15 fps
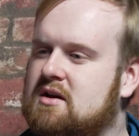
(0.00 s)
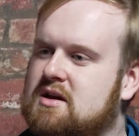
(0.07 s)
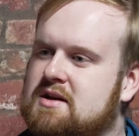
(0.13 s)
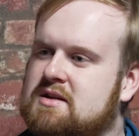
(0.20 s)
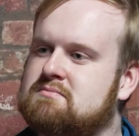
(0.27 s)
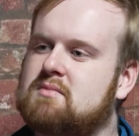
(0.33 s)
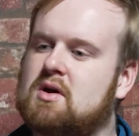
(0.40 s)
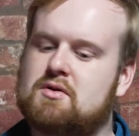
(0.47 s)

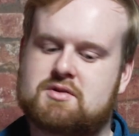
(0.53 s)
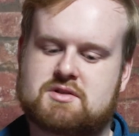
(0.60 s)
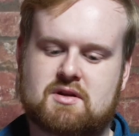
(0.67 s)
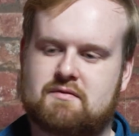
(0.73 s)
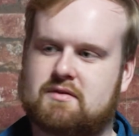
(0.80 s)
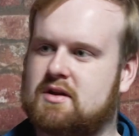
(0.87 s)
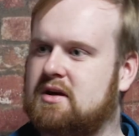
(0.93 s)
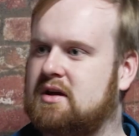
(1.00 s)
Is most
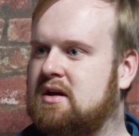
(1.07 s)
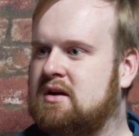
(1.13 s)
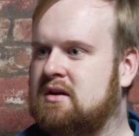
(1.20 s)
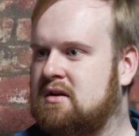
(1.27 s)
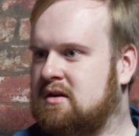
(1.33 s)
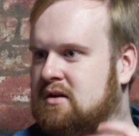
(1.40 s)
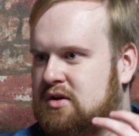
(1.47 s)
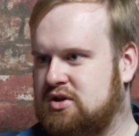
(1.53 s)
of the
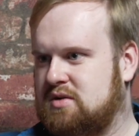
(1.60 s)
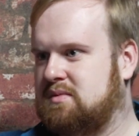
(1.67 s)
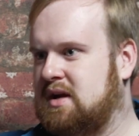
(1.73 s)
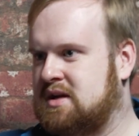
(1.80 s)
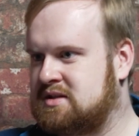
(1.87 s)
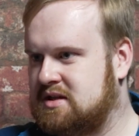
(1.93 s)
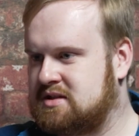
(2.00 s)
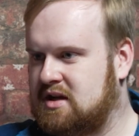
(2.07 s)

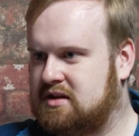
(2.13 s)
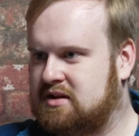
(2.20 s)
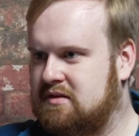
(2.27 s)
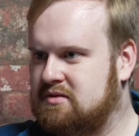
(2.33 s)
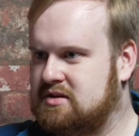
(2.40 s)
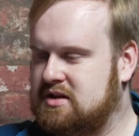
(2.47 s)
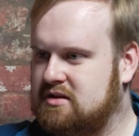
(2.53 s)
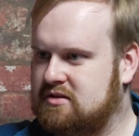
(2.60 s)
gymnastics
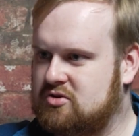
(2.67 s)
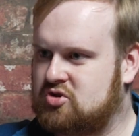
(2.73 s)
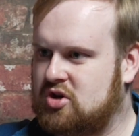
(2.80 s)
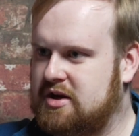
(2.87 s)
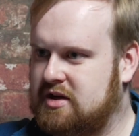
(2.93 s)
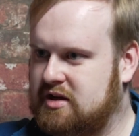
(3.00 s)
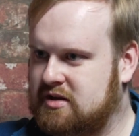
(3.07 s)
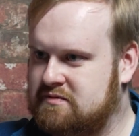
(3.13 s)
activity and the
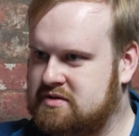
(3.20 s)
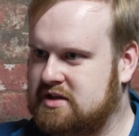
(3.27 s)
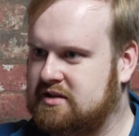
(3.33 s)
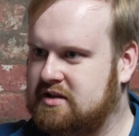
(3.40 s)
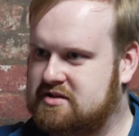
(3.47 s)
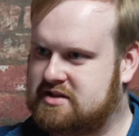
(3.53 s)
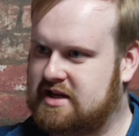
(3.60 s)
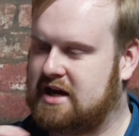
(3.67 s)
training in the
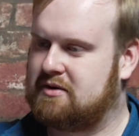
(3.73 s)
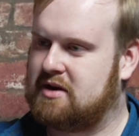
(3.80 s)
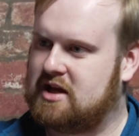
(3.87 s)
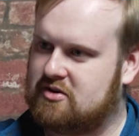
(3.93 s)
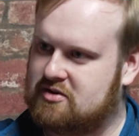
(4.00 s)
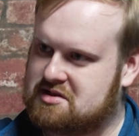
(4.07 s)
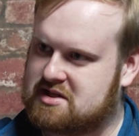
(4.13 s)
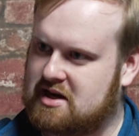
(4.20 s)
facility down
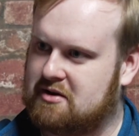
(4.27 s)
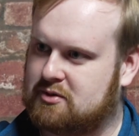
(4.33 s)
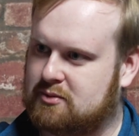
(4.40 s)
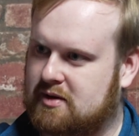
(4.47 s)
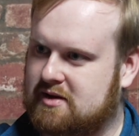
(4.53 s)
here in South